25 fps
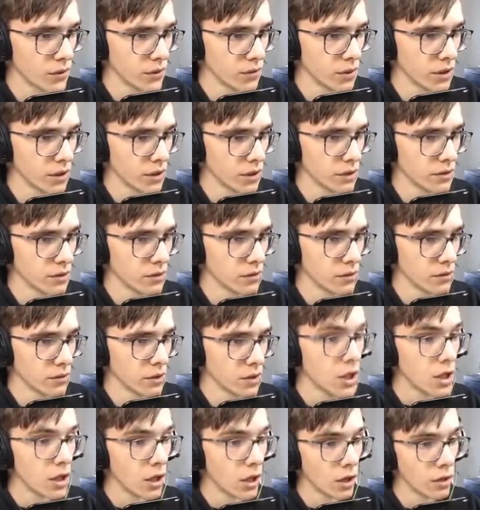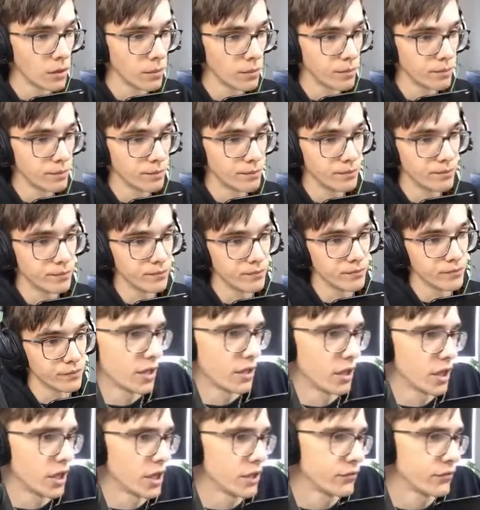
do I need? I oh, have four mushrooms. I have